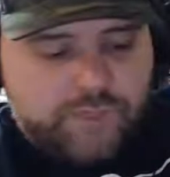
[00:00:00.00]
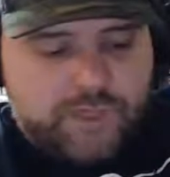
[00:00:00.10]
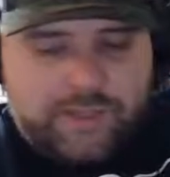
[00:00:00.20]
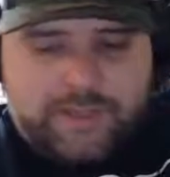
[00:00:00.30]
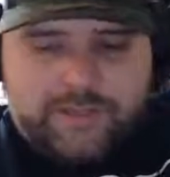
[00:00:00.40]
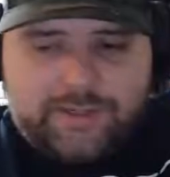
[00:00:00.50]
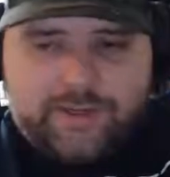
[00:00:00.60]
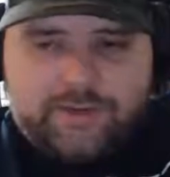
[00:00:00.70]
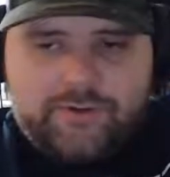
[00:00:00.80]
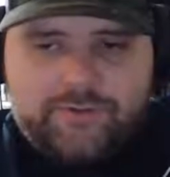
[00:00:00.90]
And
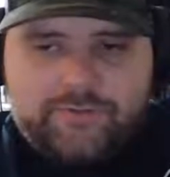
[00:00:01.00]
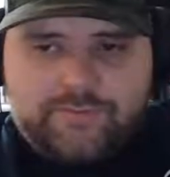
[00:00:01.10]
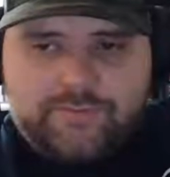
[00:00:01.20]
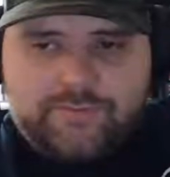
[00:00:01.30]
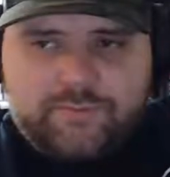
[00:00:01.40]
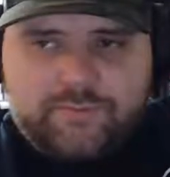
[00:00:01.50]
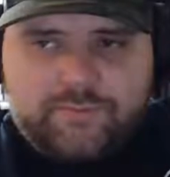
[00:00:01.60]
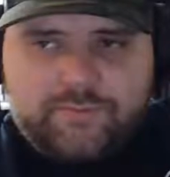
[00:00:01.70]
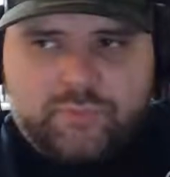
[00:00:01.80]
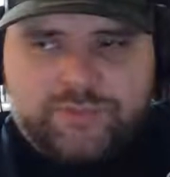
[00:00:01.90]
what
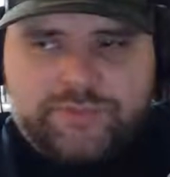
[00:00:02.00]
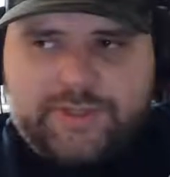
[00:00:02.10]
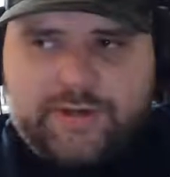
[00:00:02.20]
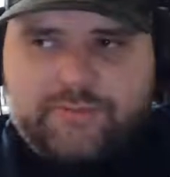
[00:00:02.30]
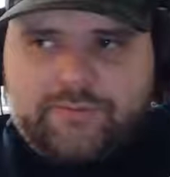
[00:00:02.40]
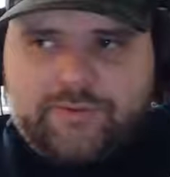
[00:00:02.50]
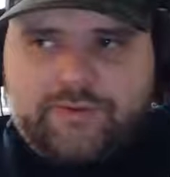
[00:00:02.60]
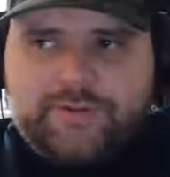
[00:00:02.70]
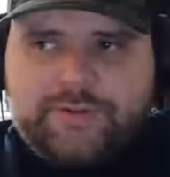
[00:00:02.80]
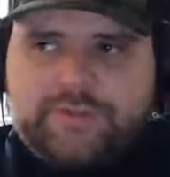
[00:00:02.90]
else we got? The other
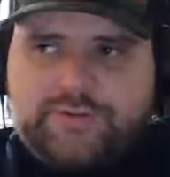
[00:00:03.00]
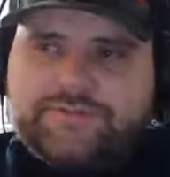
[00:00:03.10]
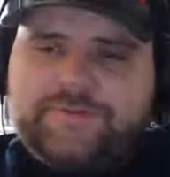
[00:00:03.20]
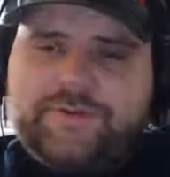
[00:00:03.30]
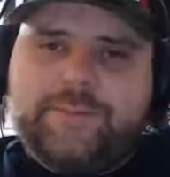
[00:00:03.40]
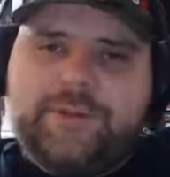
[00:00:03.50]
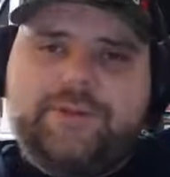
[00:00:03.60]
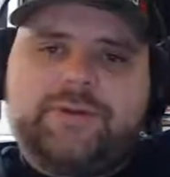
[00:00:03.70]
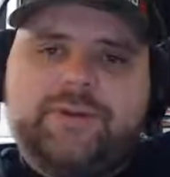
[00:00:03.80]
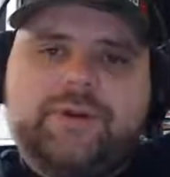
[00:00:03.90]
thing too is VidMe.
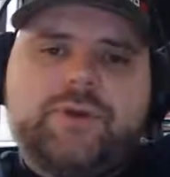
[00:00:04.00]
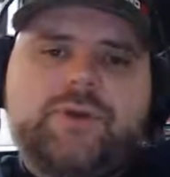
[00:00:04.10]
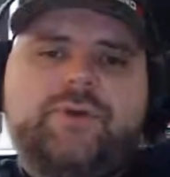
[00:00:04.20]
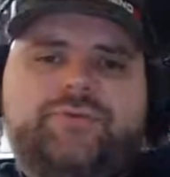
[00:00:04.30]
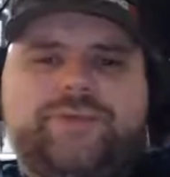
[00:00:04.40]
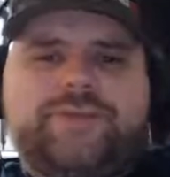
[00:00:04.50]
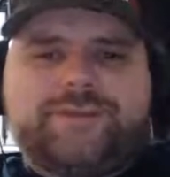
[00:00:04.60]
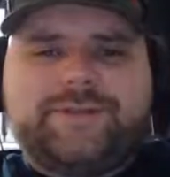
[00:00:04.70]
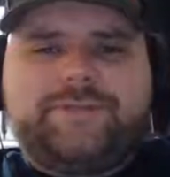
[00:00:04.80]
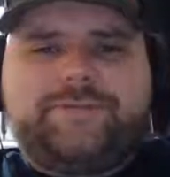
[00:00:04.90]

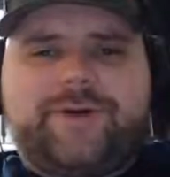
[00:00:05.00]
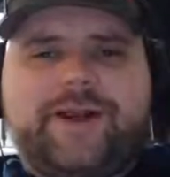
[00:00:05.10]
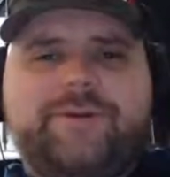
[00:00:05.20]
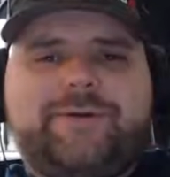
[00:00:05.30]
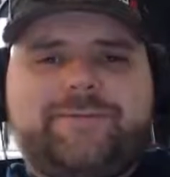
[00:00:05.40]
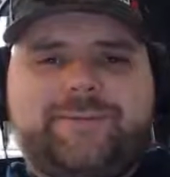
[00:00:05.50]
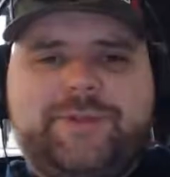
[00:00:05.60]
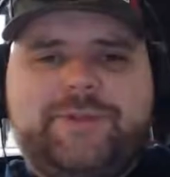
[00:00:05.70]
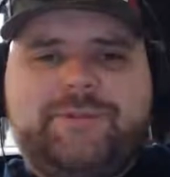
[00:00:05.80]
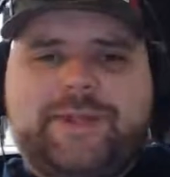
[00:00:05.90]
Recently we found out about
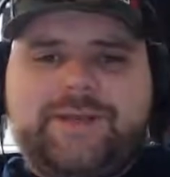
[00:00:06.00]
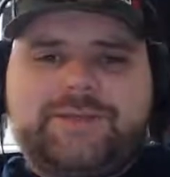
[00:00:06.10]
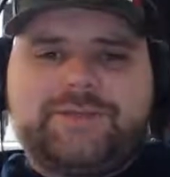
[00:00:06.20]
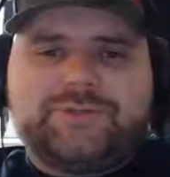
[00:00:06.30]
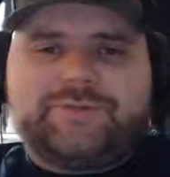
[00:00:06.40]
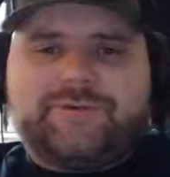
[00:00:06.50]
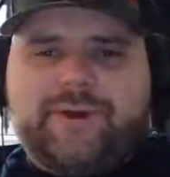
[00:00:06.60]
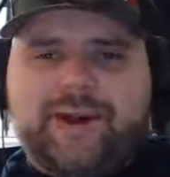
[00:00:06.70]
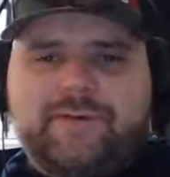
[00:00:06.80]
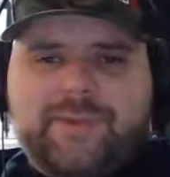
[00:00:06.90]
VidMe, and as soon as we found
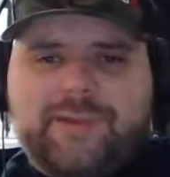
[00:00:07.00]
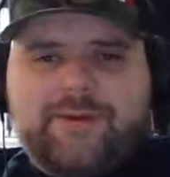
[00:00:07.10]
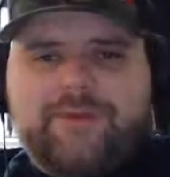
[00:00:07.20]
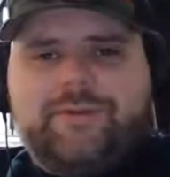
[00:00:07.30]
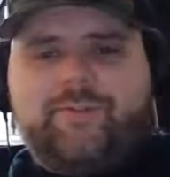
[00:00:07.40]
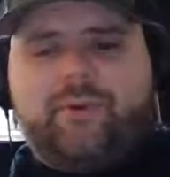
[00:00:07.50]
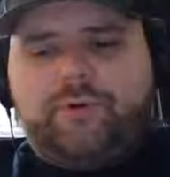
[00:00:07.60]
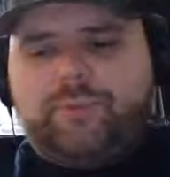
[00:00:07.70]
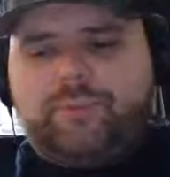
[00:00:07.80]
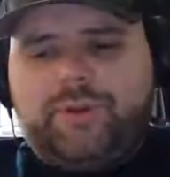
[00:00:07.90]
out about it, they're
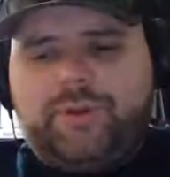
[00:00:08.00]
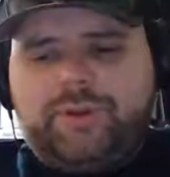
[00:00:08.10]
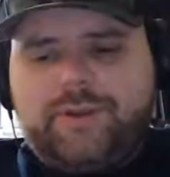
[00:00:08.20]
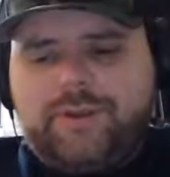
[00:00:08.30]
pulling the plug.